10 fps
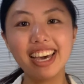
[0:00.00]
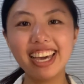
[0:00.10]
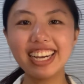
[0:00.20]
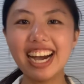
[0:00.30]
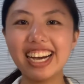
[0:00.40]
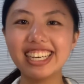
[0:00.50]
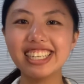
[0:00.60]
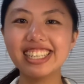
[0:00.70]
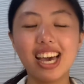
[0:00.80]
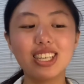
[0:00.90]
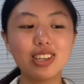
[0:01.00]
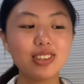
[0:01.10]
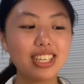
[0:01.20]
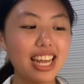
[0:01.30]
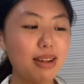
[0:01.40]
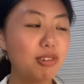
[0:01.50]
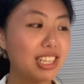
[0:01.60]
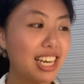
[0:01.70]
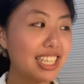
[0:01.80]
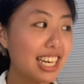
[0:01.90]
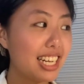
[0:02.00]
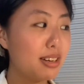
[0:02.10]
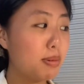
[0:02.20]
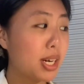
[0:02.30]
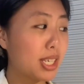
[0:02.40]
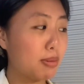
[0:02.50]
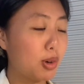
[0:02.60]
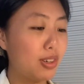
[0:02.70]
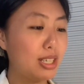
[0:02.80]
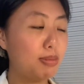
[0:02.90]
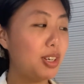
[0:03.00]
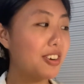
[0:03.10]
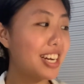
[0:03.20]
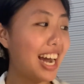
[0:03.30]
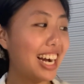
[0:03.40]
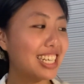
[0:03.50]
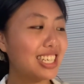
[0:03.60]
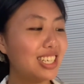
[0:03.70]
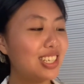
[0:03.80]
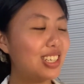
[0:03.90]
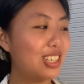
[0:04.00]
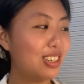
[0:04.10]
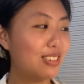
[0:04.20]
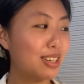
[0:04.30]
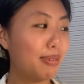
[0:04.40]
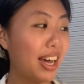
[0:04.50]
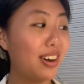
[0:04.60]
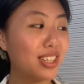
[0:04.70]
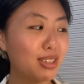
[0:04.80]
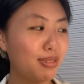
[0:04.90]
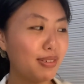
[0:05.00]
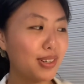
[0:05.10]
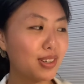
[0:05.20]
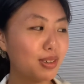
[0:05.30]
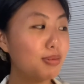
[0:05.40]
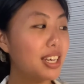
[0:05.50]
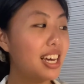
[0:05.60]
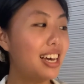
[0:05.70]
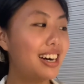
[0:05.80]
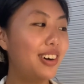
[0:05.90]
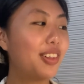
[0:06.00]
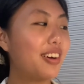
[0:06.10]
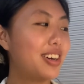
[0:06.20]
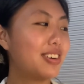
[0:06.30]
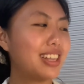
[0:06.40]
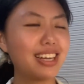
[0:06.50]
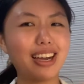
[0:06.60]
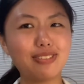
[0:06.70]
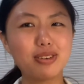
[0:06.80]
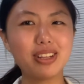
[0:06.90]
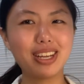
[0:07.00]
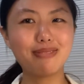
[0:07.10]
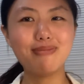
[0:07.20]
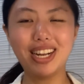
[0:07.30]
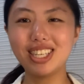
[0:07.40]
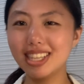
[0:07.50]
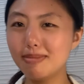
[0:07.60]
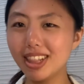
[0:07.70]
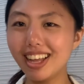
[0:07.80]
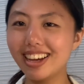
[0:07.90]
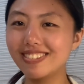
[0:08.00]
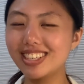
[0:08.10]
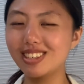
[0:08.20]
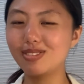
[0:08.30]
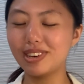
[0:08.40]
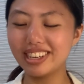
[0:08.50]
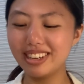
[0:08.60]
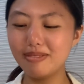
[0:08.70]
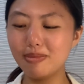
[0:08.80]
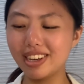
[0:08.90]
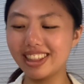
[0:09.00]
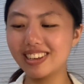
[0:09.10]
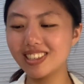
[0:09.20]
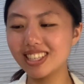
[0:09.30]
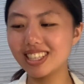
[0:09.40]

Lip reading: Hey guys! So today I'm really excited because I'm going to be reacting to one of my all-time favorite groups, although I don't like ever like mention them a lot, which is funny, but they're